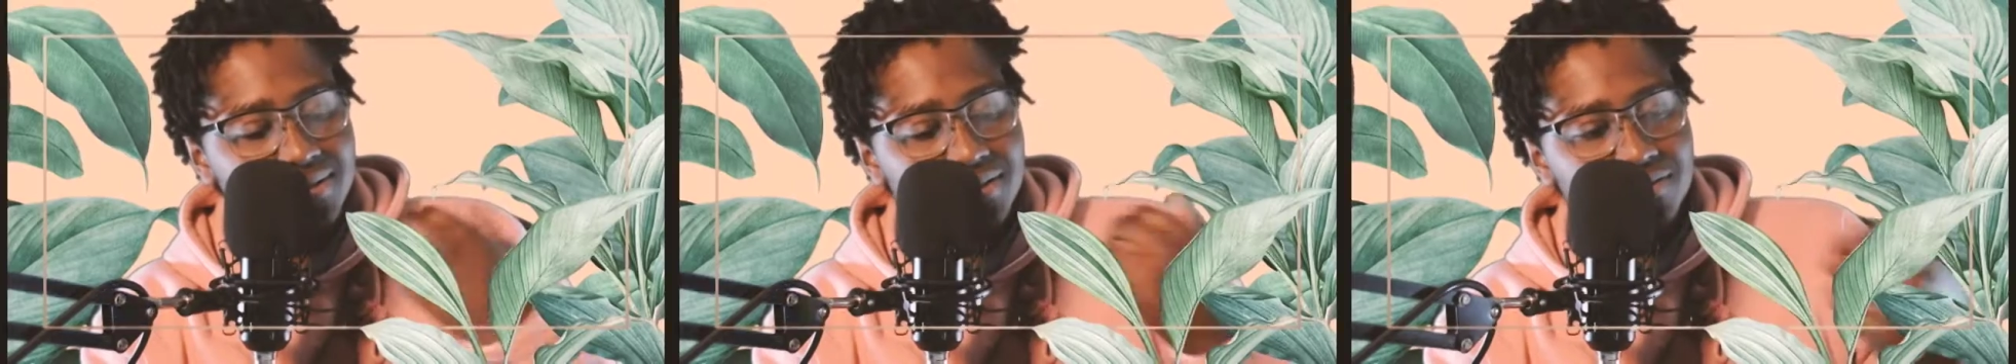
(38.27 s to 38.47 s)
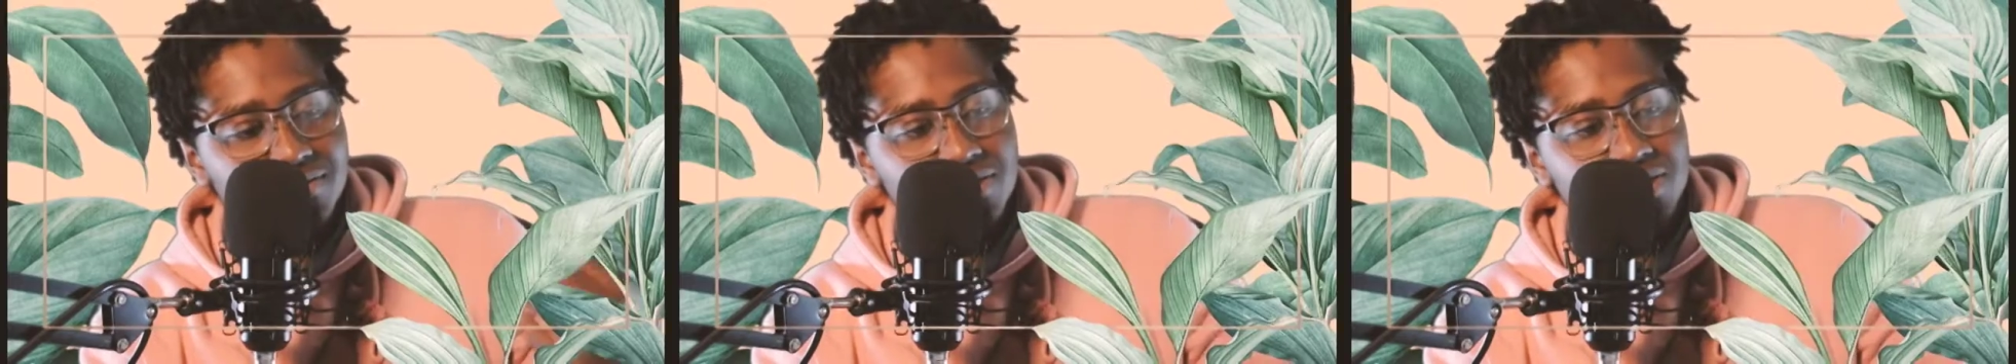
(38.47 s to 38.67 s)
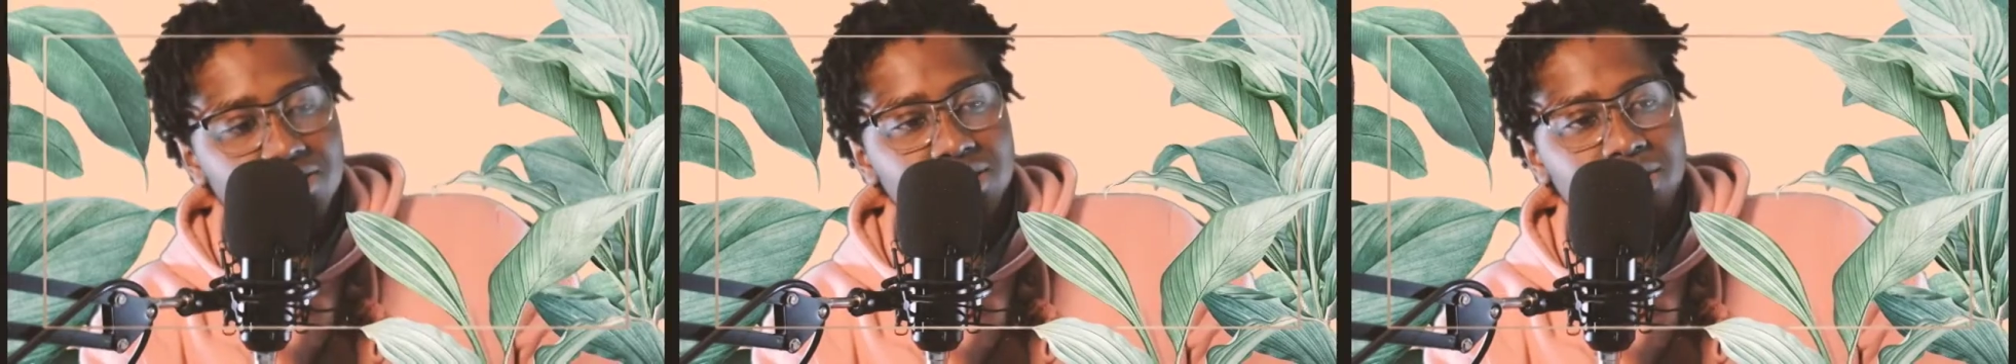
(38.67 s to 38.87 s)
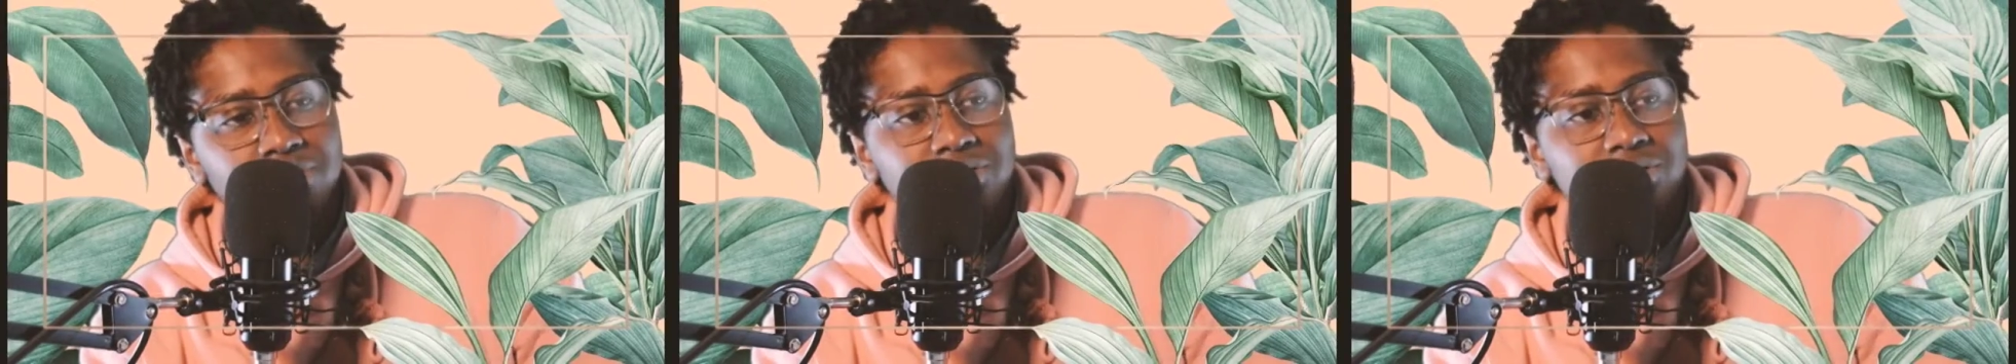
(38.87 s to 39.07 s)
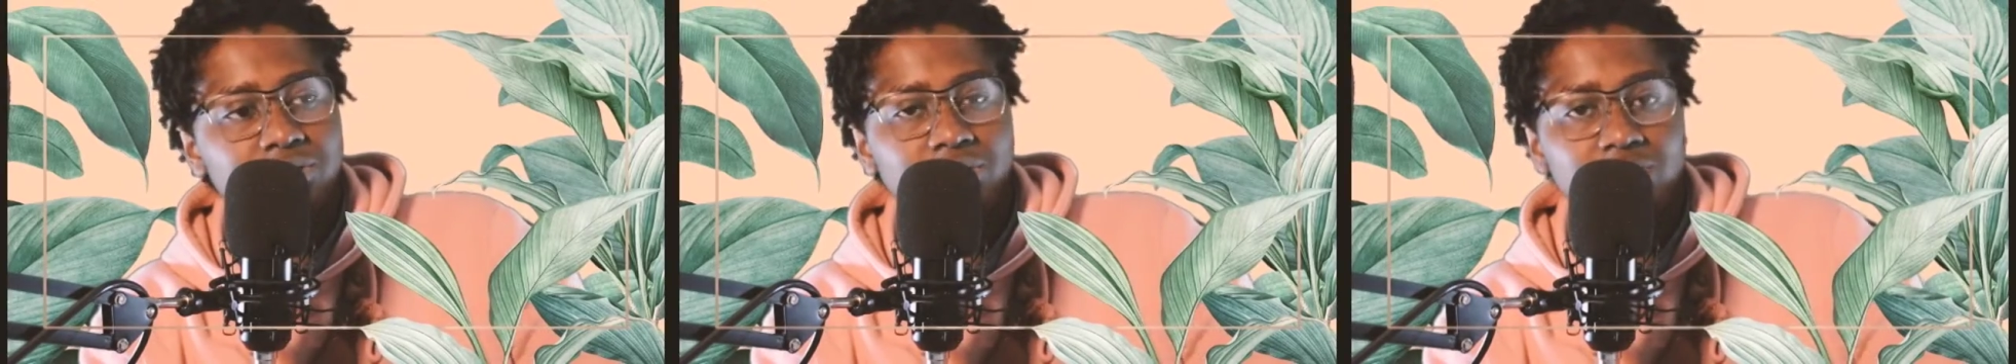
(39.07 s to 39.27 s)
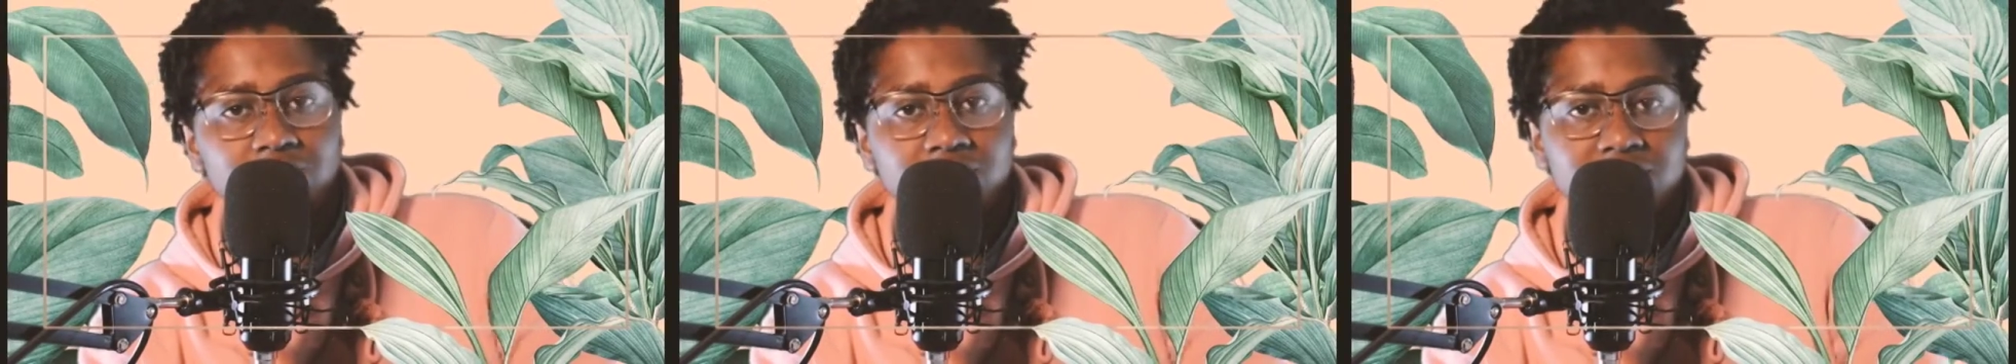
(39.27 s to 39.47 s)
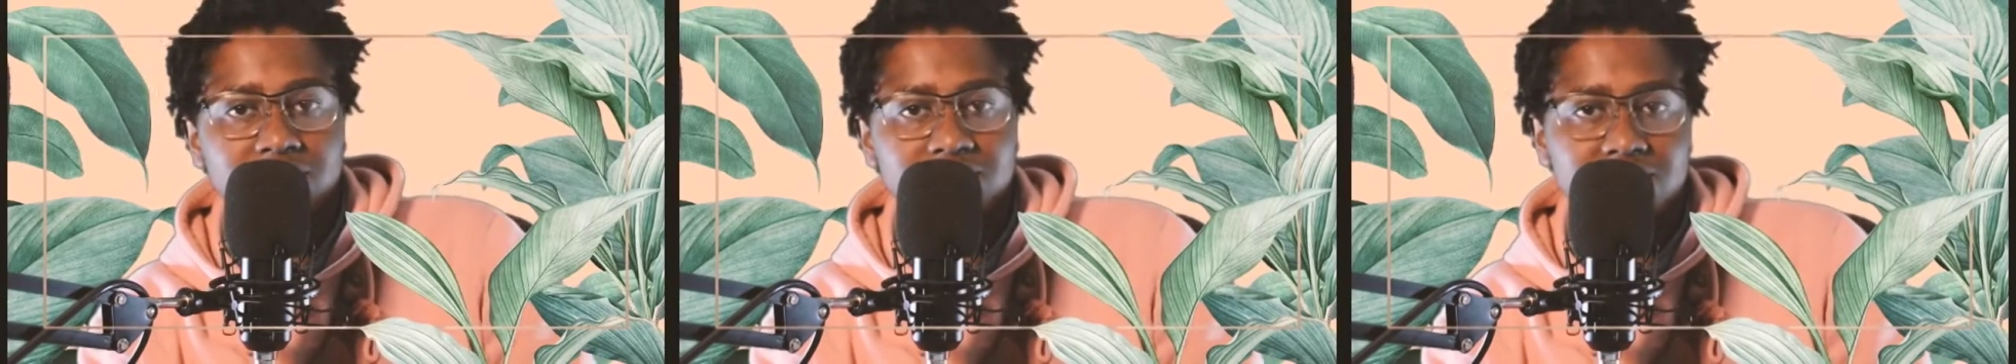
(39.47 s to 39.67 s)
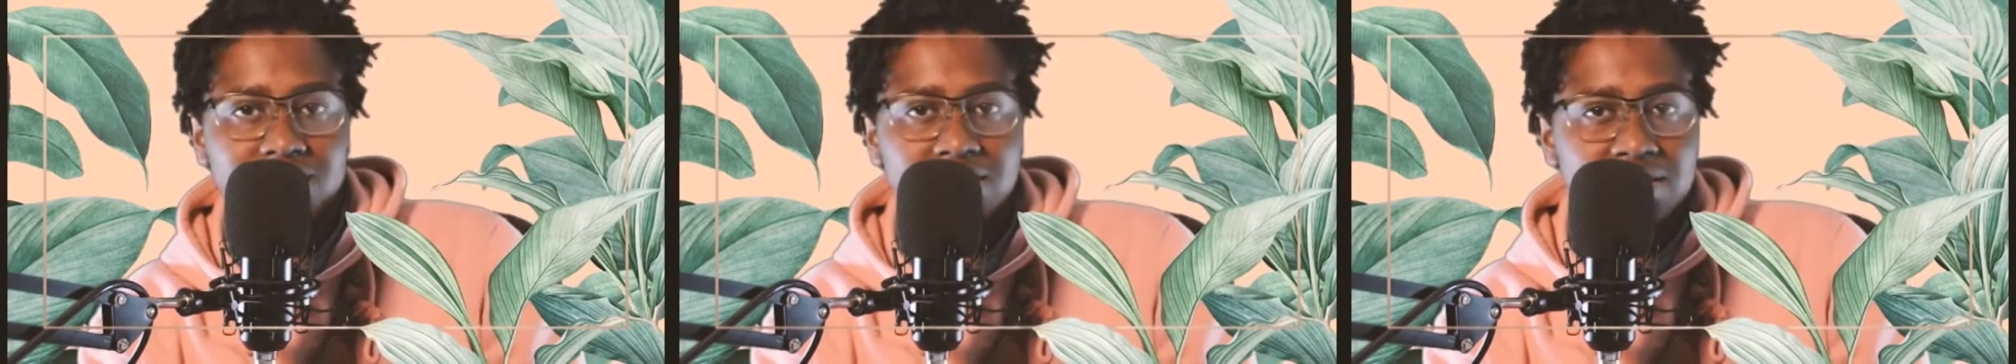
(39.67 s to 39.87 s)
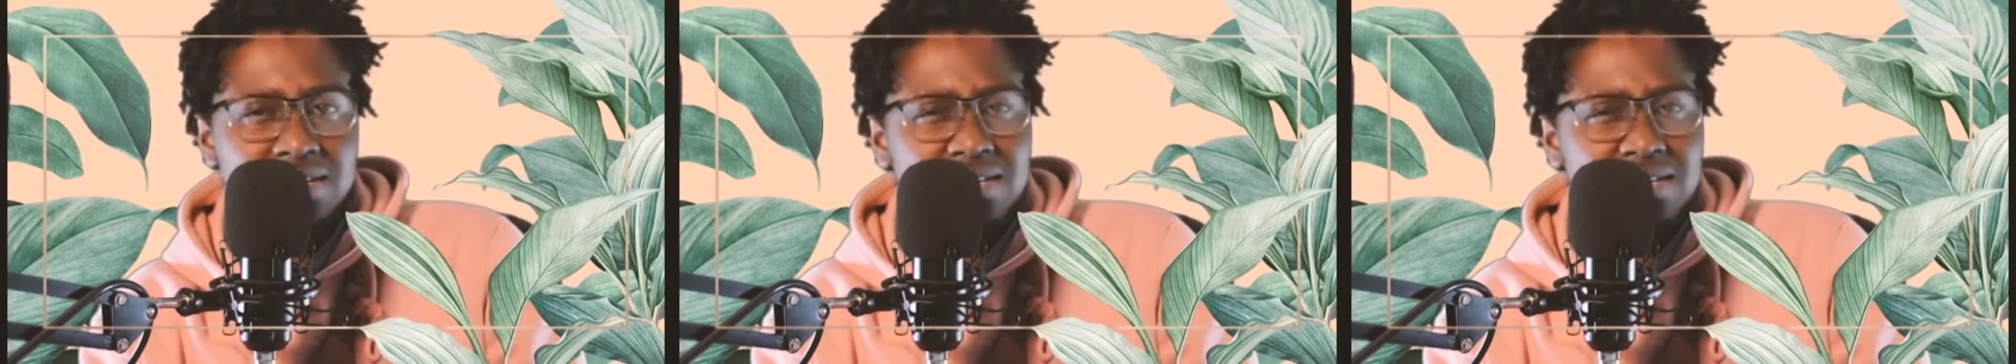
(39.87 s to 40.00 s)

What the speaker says: First episode was